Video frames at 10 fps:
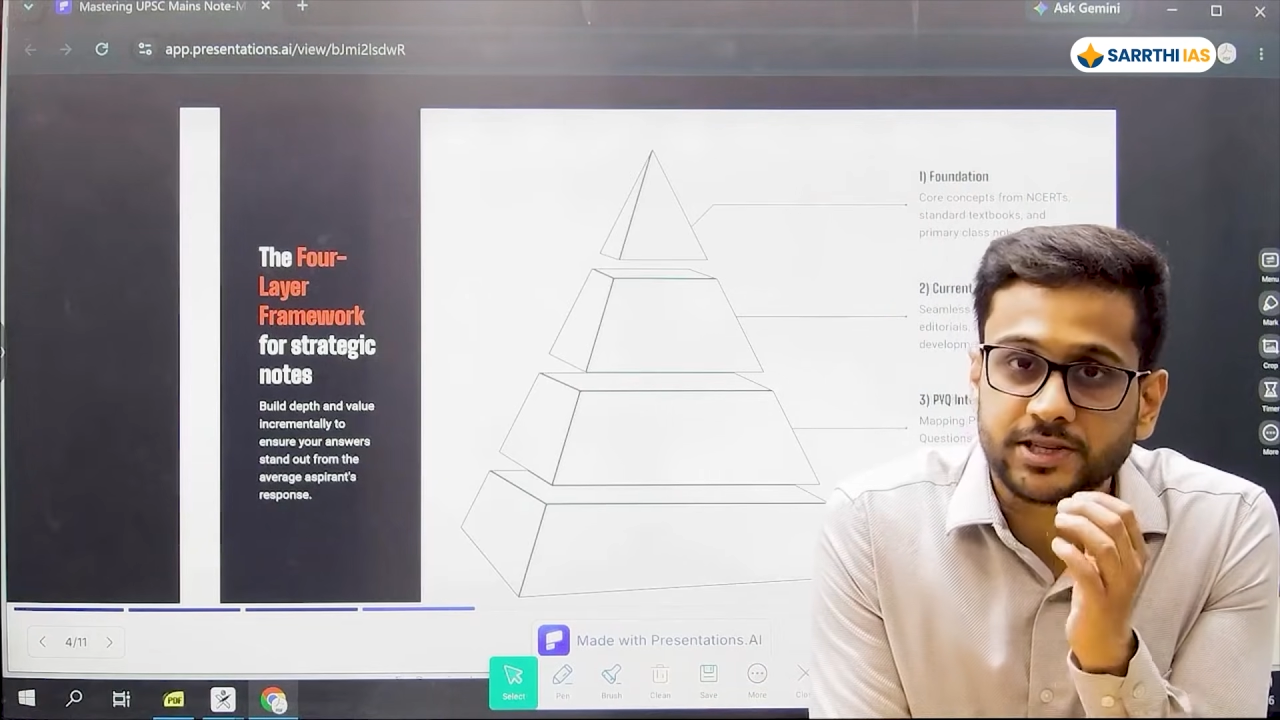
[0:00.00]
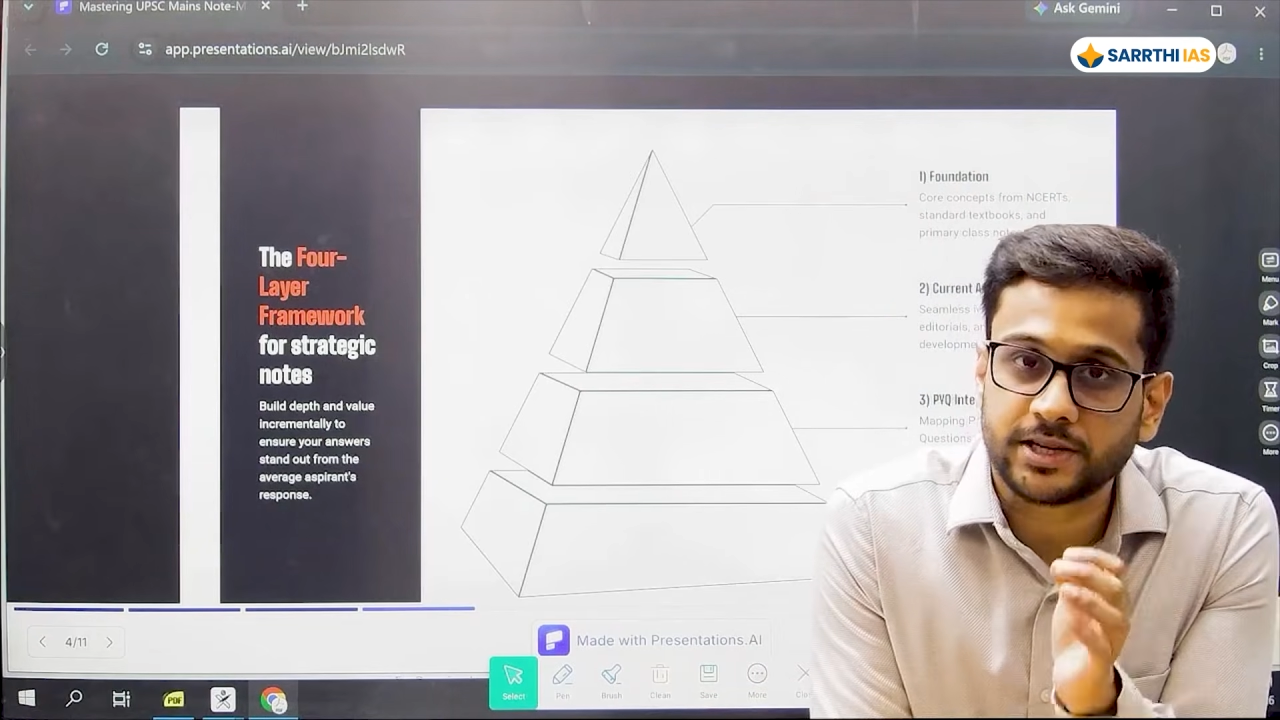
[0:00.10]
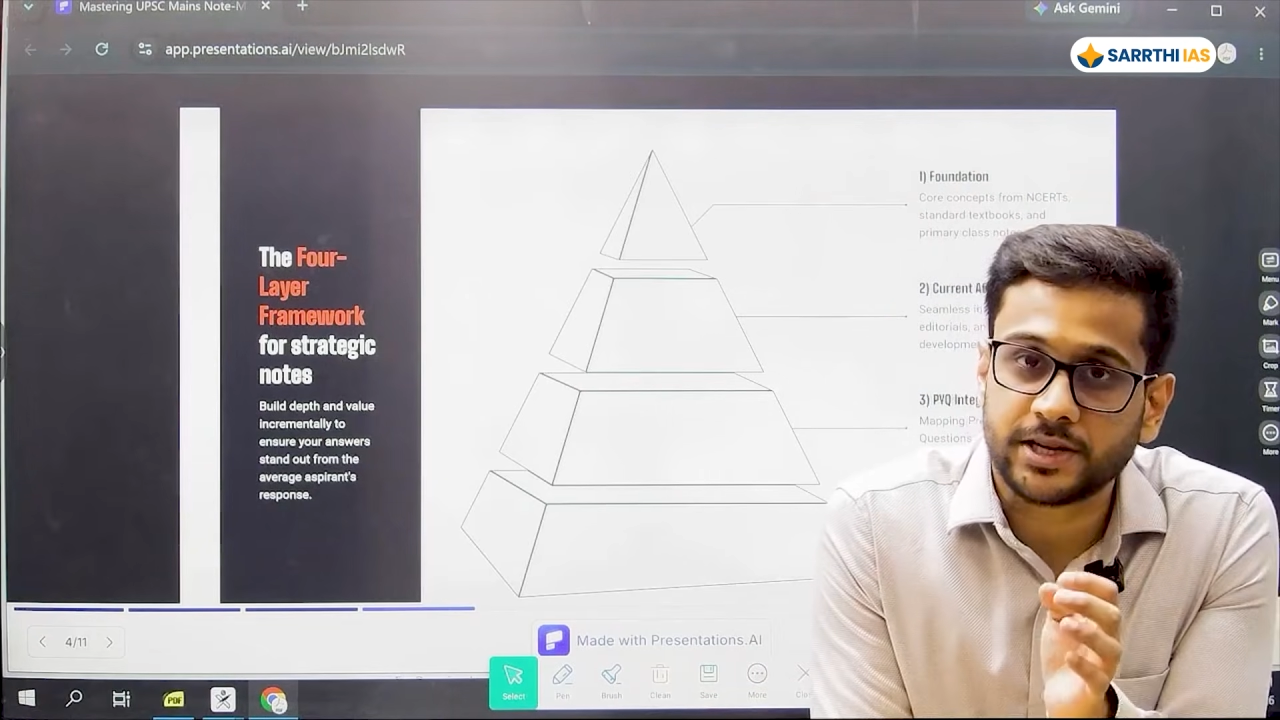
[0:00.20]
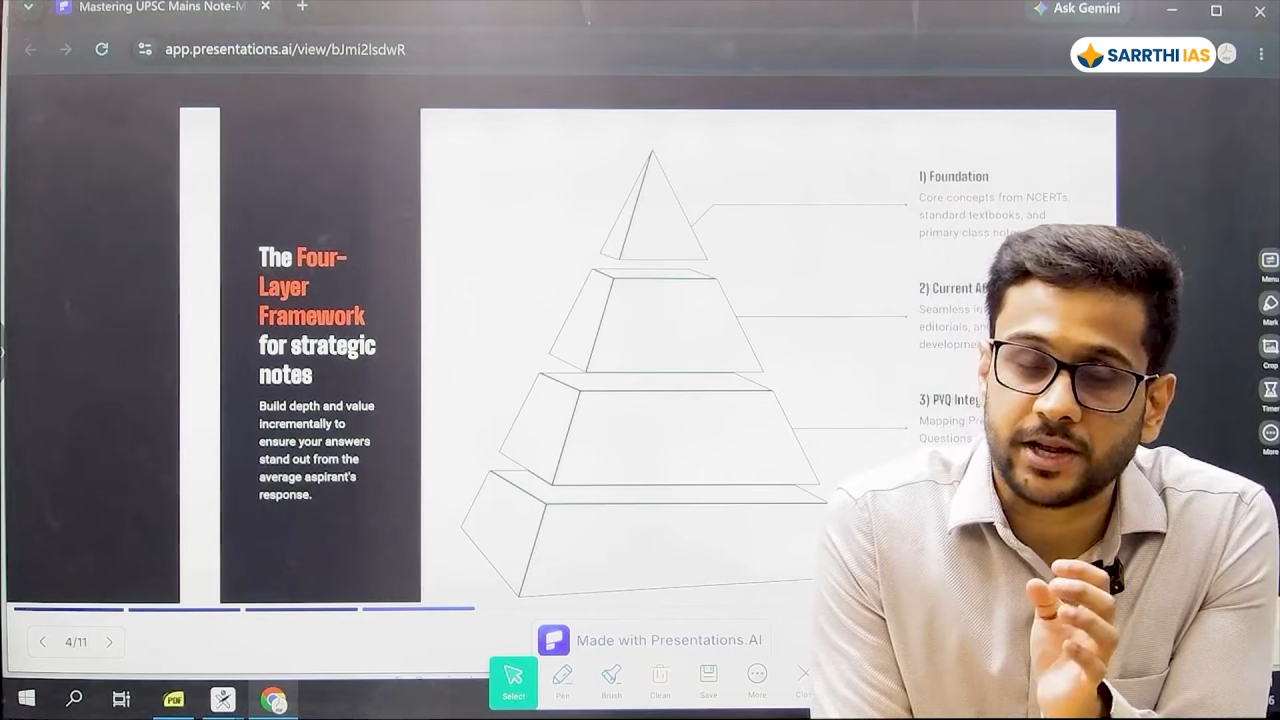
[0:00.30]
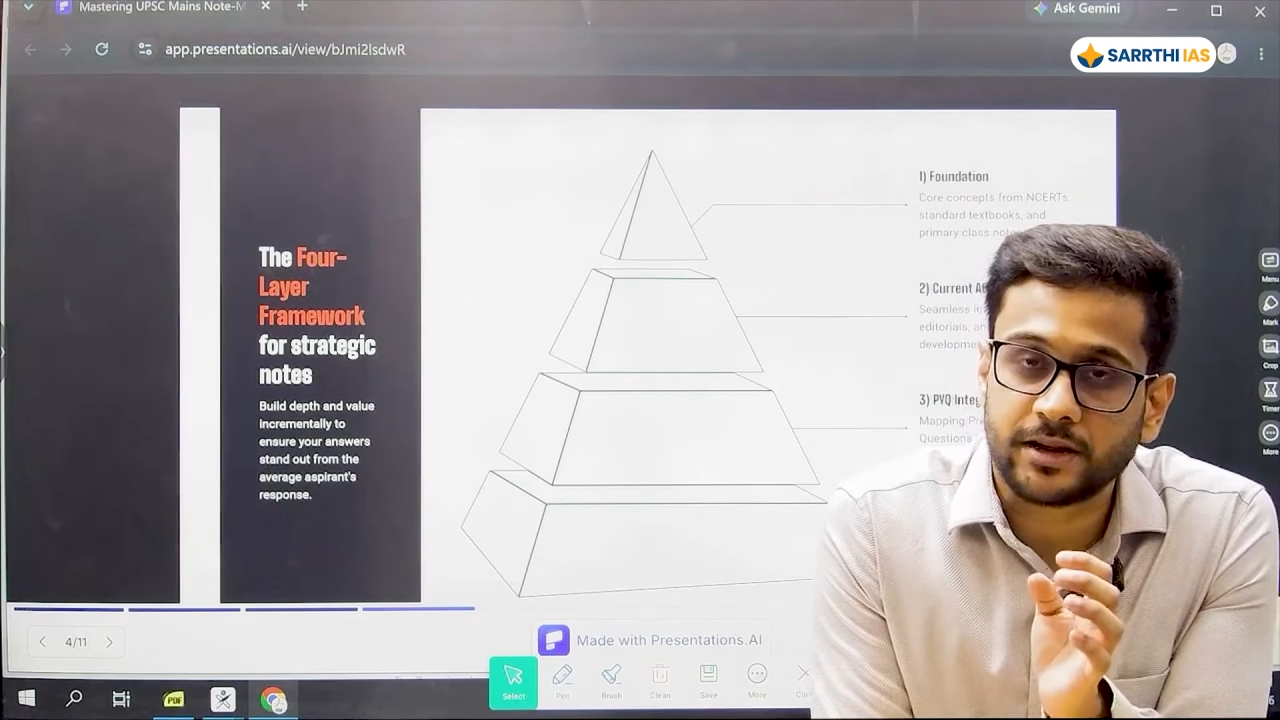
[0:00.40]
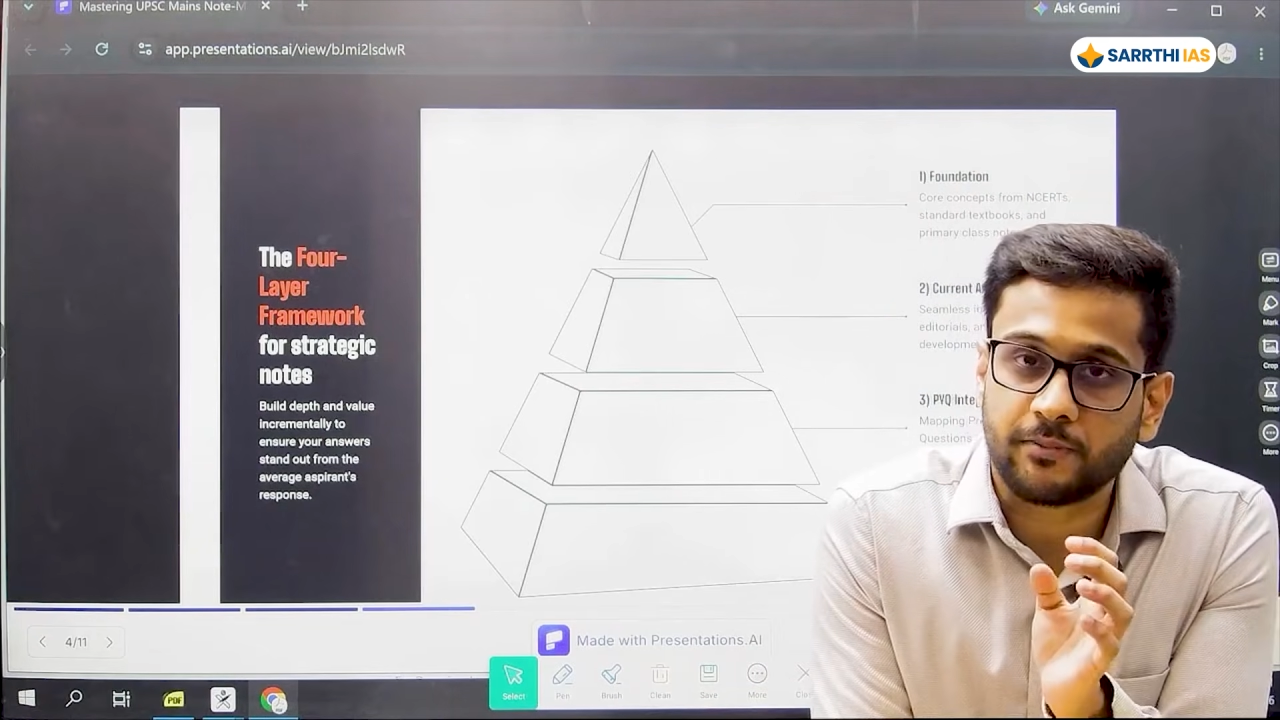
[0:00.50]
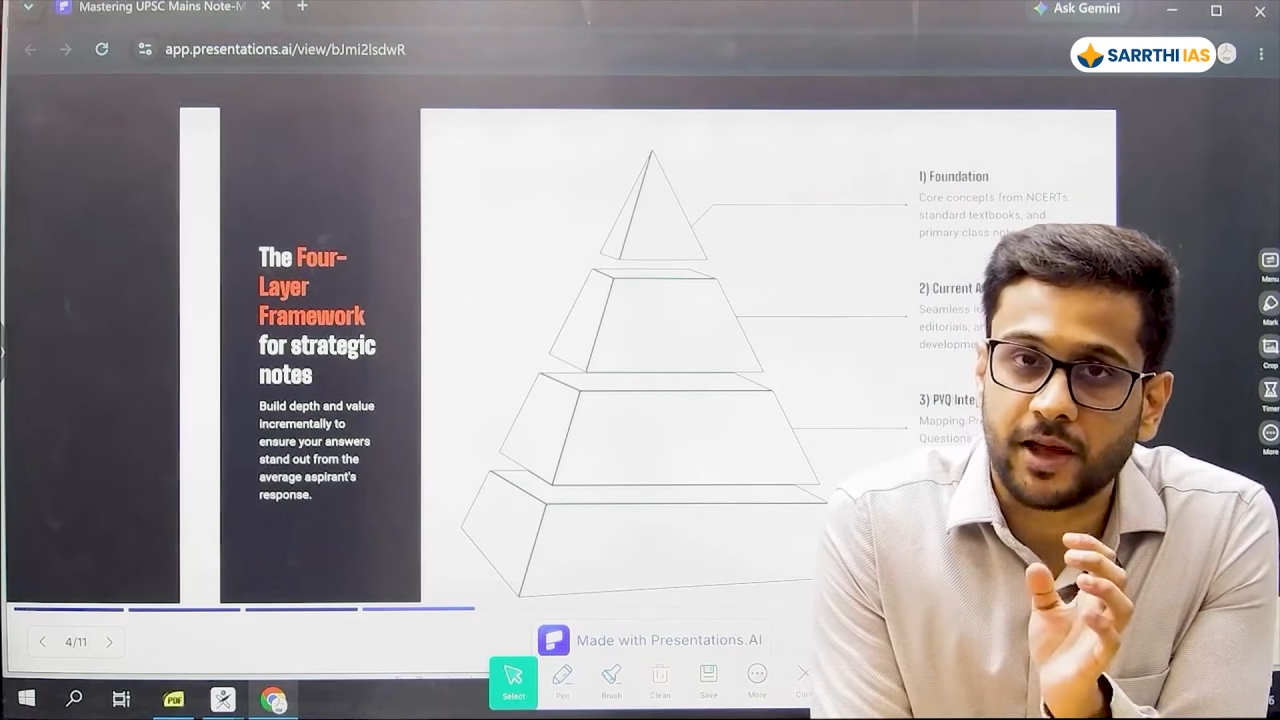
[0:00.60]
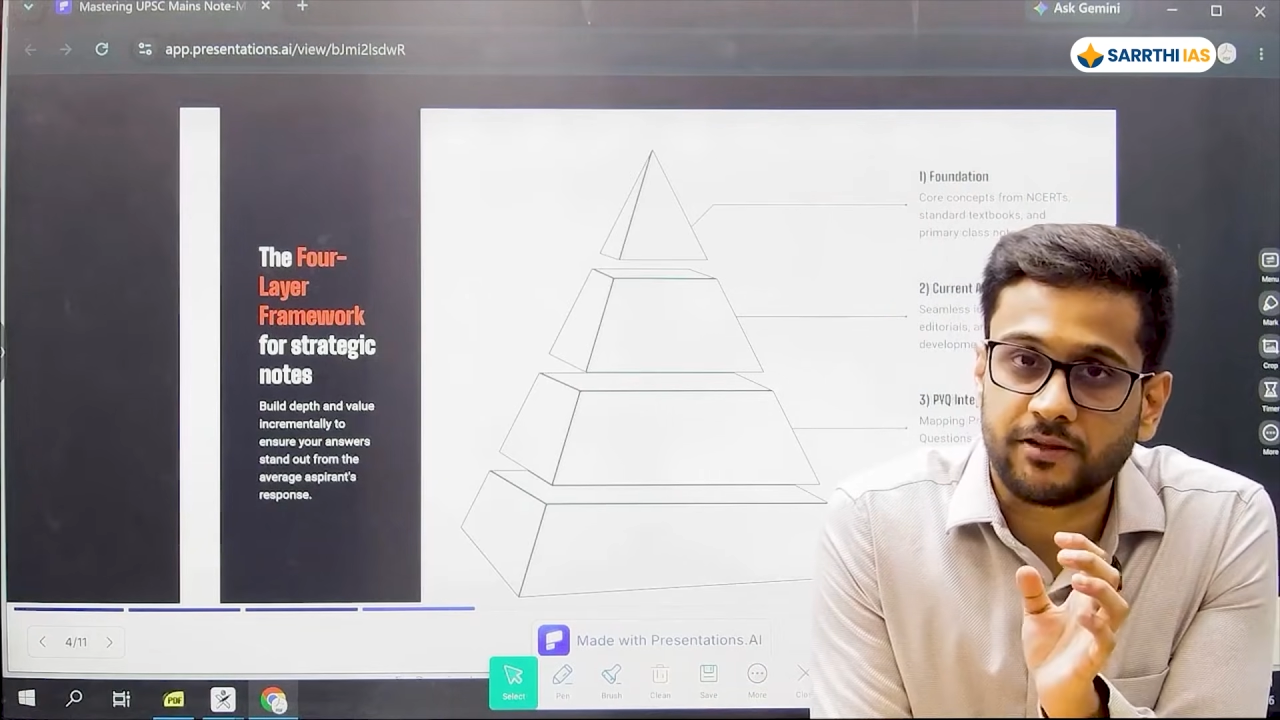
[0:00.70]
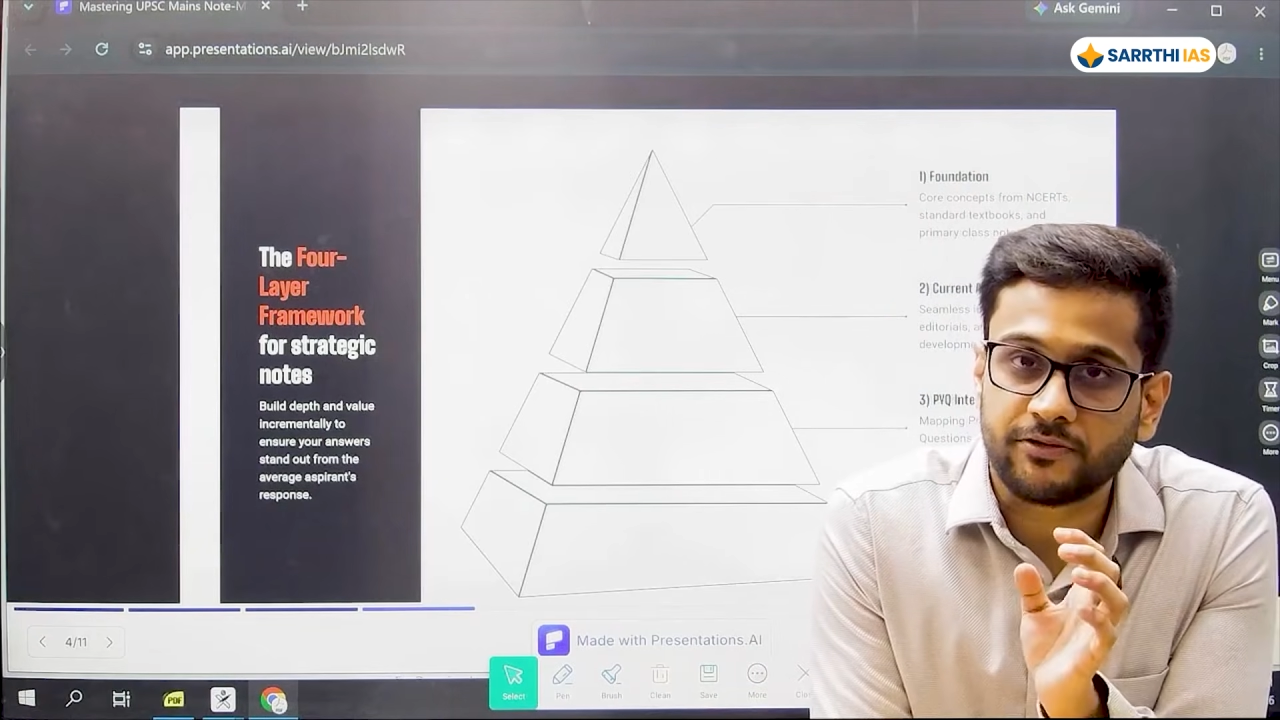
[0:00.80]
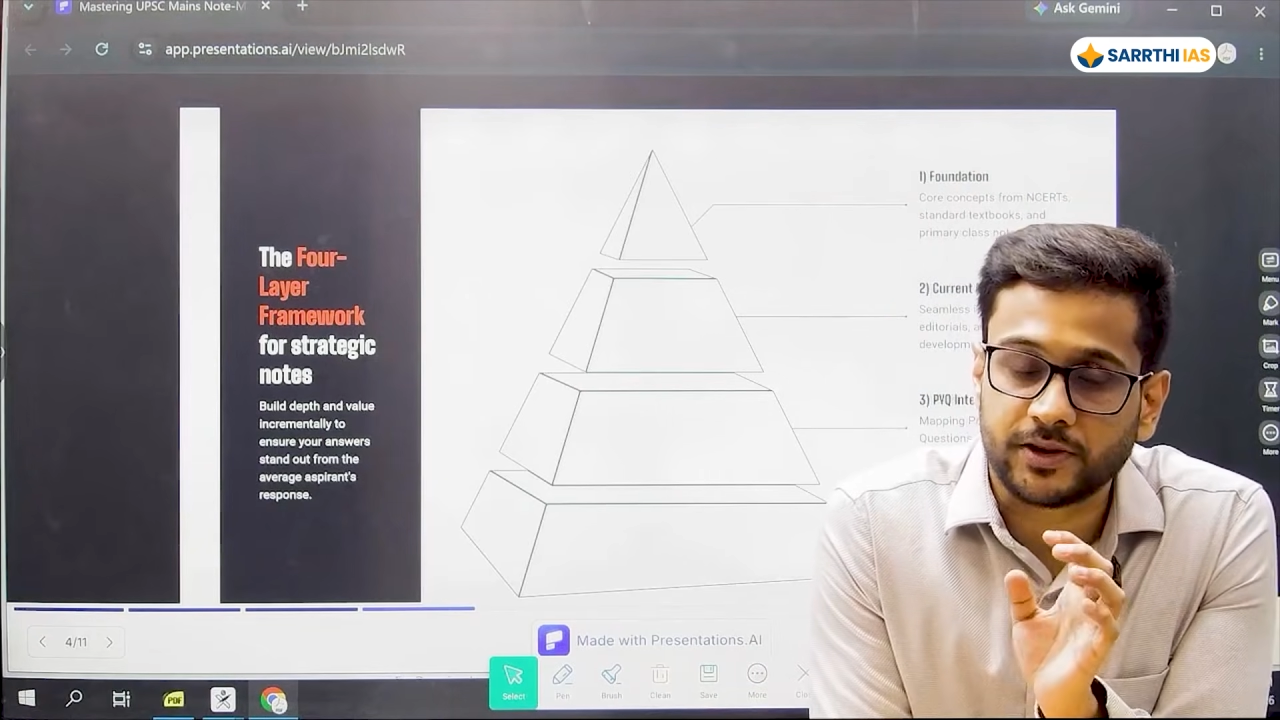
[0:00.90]
it in my
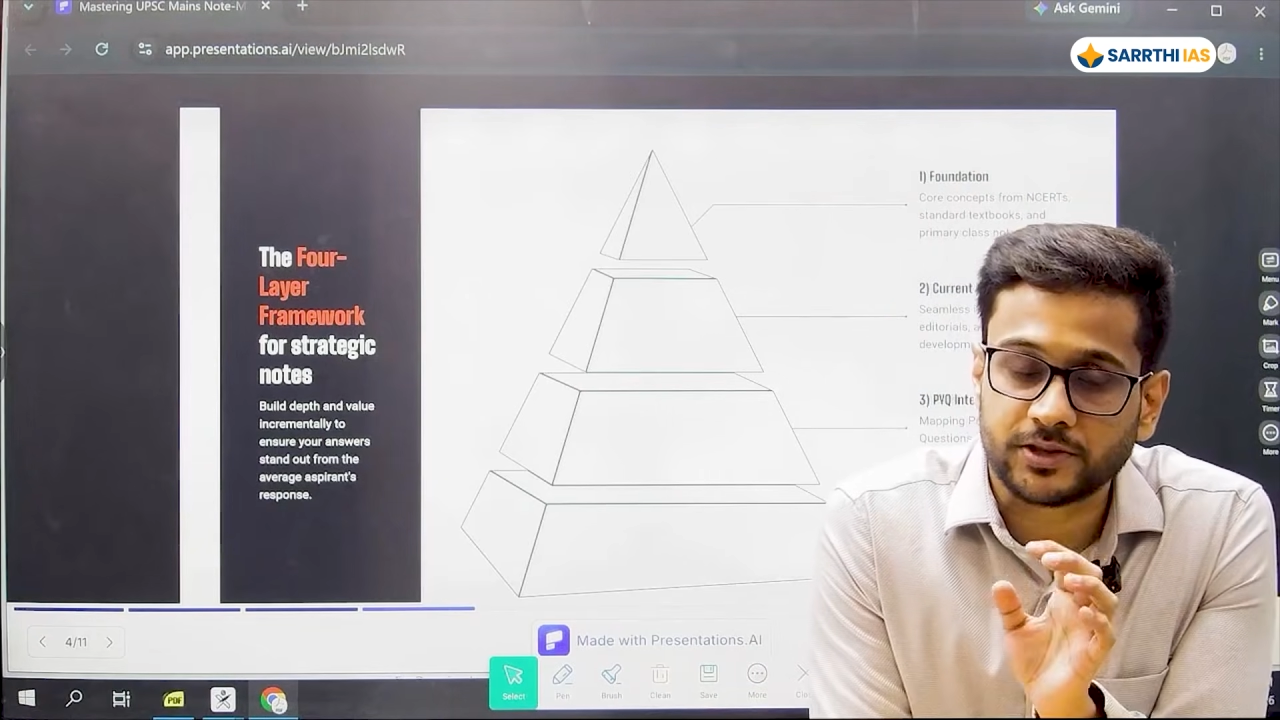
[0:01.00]
first